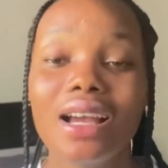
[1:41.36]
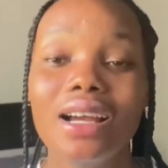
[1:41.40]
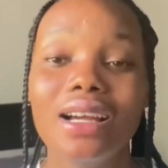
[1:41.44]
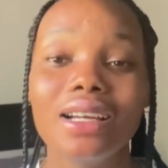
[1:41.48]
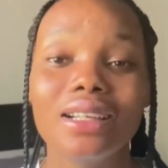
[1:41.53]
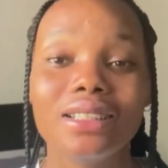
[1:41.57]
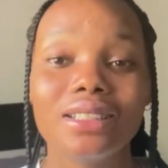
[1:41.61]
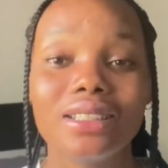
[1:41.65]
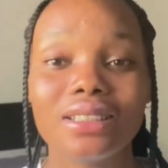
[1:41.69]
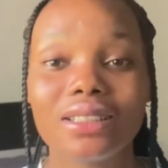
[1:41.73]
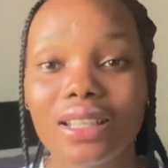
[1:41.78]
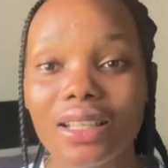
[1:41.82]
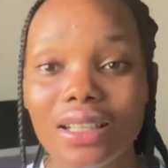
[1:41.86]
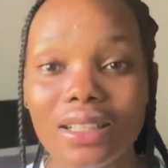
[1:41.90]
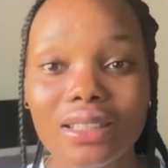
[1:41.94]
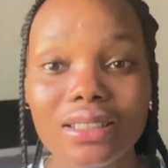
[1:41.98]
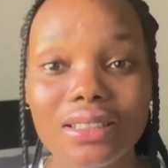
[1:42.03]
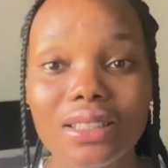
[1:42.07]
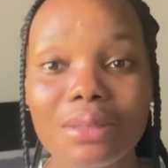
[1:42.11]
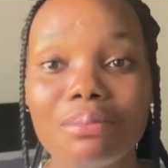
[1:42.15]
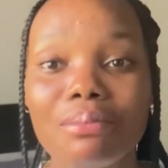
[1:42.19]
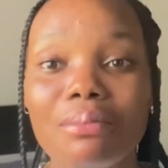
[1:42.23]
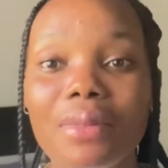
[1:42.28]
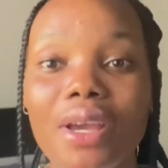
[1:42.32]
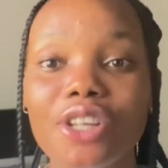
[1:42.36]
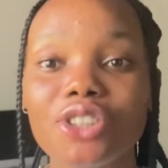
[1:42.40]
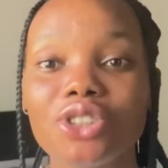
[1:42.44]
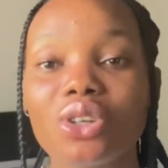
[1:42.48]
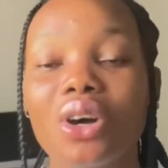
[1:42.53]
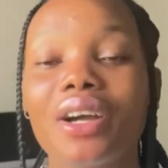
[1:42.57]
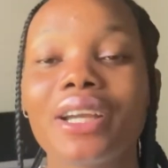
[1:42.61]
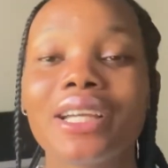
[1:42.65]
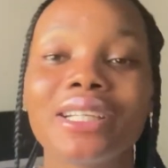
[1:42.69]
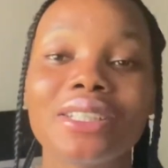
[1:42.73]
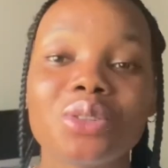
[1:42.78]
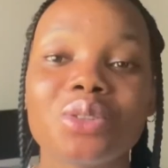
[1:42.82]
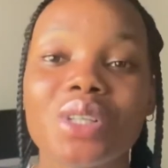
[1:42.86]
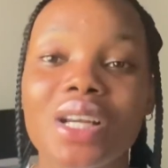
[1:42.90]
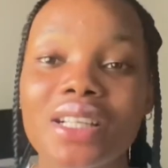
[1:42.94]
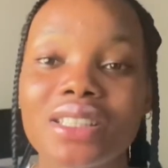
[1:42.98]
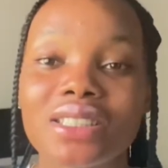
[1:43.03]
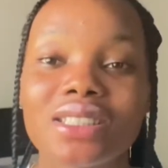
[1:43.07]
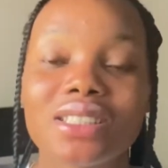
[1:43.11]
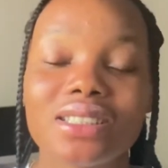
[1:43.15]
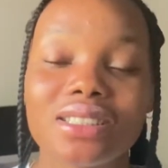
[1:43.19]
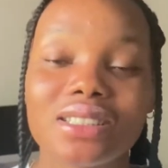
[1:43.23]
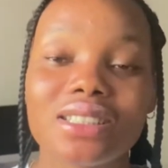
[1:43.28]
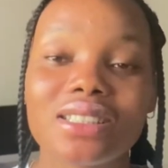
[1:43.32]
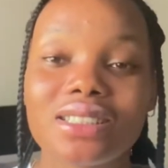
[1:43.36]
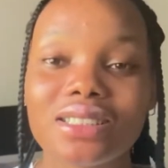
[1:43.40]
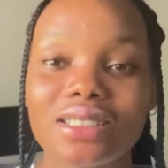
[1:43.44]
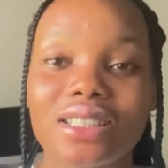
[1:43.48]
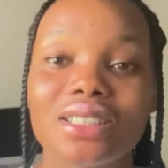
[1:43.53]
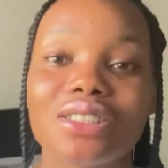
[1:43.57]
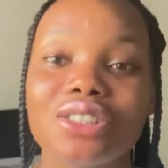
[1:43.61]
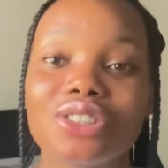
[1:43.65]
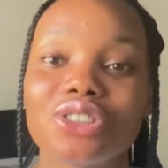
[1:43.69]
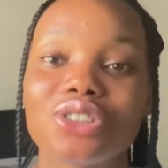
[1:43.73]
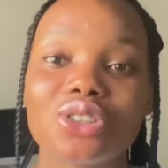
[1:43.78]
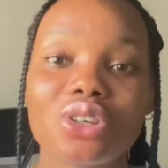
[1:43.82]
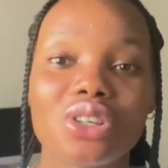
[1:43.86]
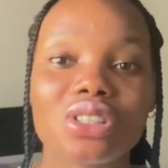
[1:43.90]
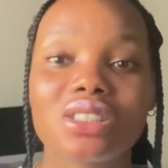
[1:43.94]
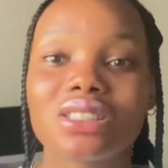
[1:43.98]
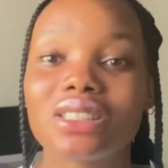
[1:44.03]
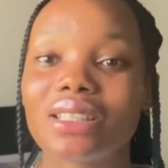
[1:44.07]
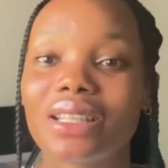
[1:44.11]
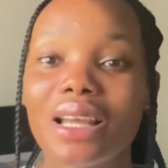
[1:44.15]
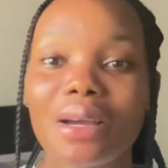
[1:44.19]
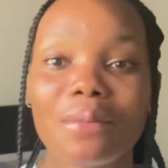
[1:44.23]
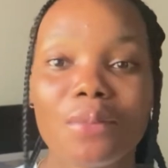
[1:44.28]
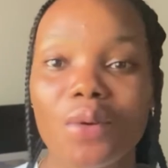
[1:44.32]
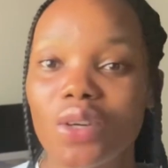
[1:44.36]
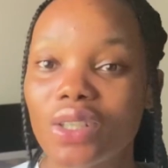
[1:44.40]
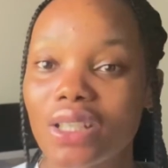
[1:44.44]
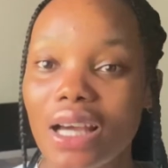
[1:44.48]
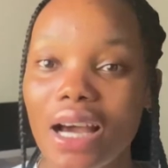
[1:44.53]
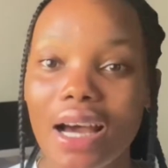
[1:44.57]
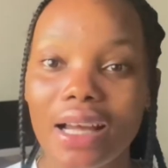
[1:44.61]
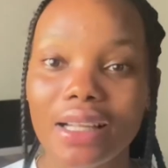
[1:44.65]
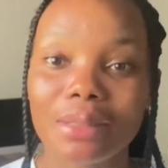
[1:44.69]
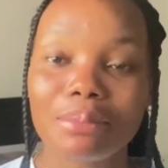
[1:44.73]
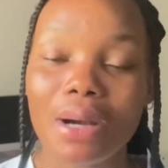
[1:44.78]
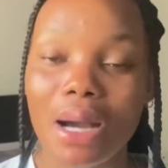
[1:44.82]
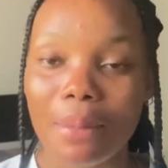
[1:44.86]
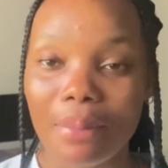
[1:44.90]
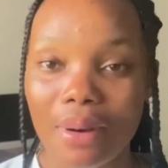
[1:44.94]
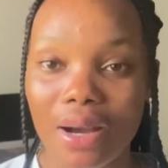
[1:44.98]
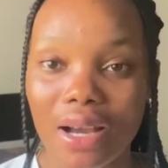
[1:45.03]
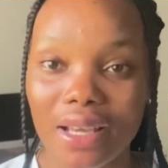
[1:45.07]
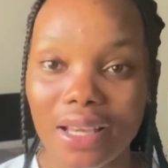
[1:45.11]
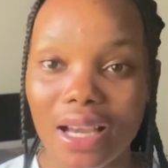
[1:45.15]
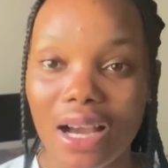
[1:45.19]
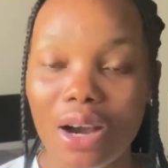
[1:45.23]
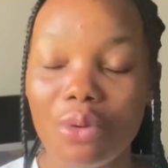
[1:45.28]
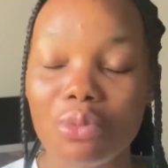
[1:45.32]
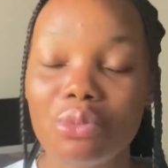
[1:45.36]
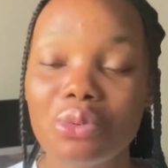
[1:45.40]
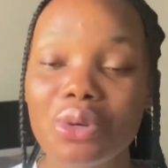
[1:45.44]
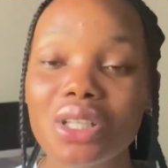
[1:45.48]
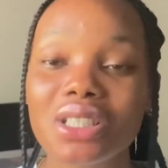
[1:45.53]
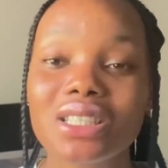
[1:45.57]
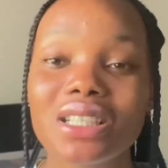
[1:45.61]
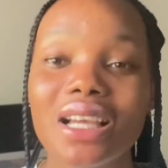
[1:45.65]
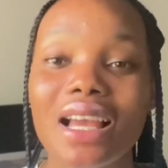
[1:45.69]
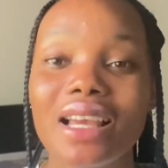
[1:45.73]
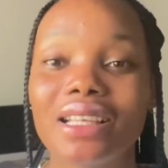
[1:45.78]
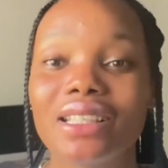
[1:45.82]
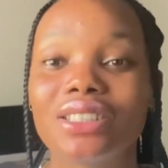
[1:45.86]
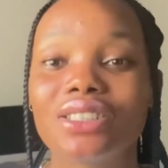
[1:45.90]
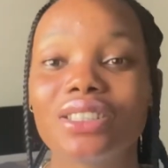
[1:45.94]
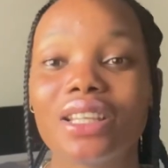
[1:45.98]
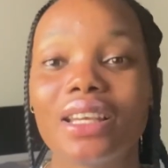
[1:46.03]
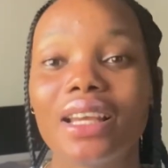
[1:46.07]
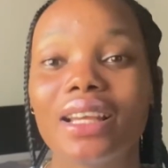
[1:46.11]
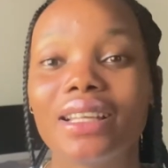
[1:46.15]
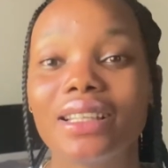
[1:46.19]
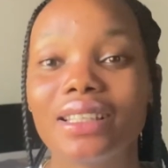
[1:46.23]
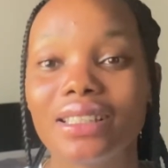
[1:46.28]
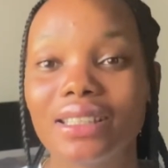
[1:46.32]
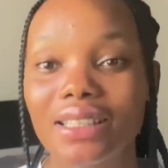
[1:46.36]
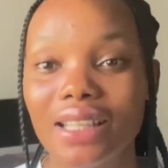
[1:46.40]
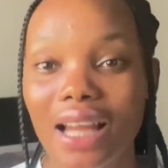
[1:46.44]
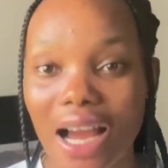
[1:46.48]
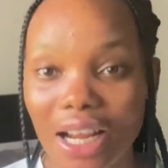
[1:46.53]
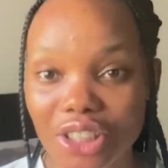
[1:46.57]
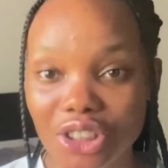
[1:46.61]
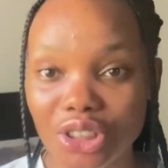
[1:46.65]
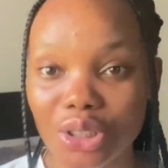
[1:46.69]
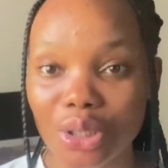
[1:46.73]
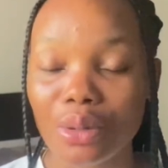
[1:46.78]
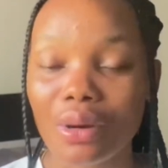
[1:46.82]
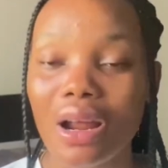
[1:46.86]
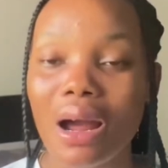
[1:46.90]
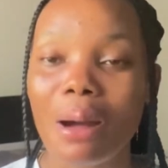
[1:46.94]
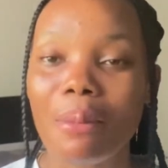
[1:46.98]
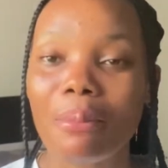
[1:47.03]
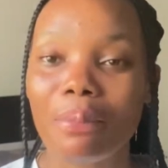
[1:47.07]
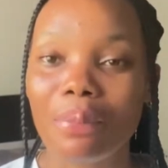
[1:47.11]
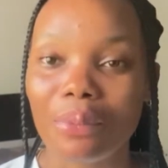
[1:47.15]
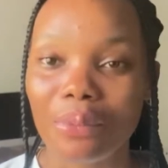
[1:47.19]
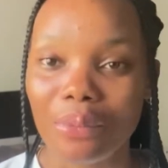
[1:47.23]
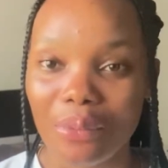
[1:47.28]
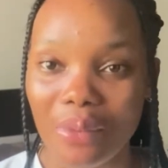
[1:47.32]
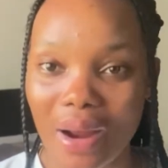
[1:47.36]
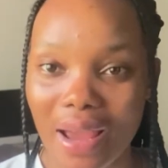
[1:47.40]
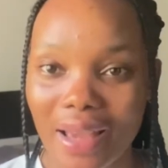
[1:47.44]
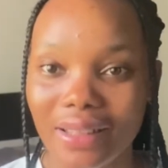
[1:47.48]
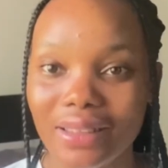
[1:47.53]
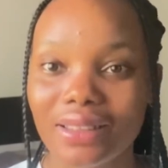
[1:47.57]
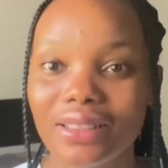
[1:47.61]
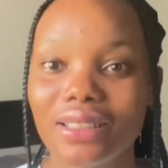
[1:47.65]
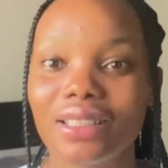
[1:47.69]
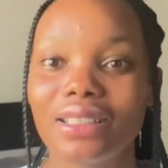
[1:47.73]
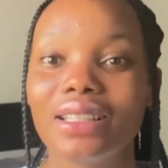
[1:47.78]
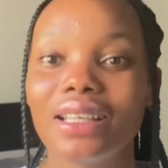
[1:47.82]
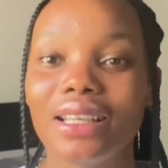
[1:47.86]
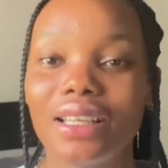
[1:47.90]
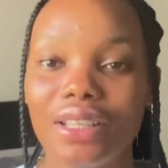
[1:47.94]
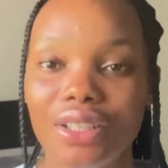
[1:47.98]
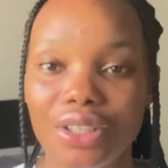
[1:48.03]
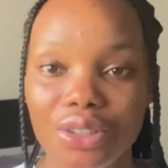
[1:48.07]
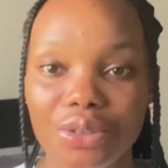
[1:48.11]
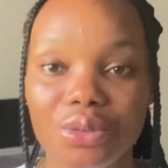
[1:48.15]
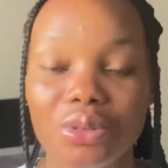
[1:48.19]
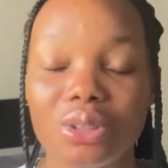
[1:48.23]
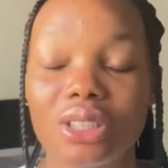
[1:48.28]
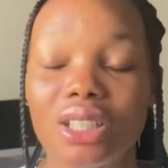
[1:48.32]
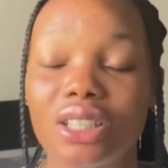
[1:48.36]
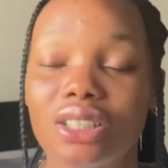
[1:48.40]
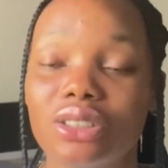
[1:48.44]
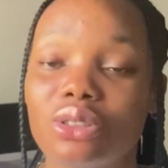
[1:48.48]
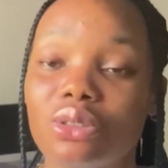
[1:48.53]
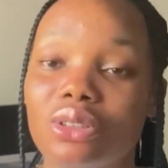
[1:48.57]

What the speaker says: The major ingredient in this thing is just lemon and papaya, which is a natural brightening ingredient.